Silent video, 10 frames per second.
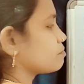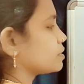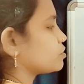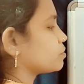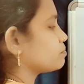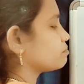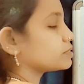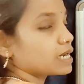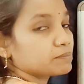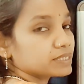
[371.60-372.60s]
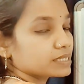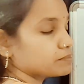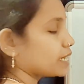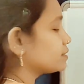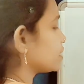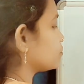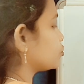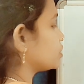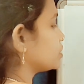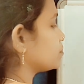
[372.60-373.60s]
By trapping them as
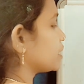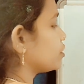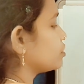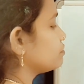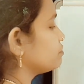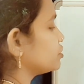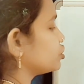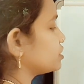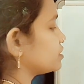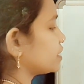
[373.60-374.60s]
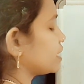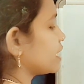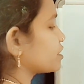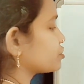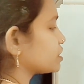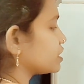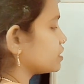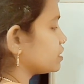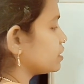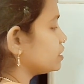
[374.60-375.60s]
ammonium ion, which is then
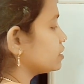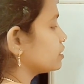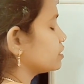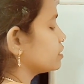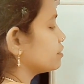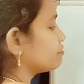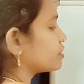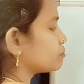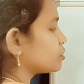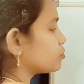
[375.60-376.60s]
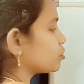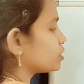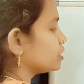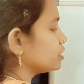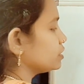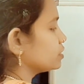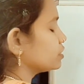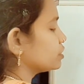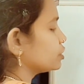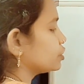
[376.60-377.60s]
excreted from the body
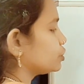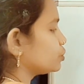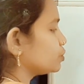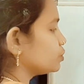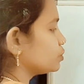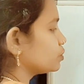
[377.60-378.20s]
through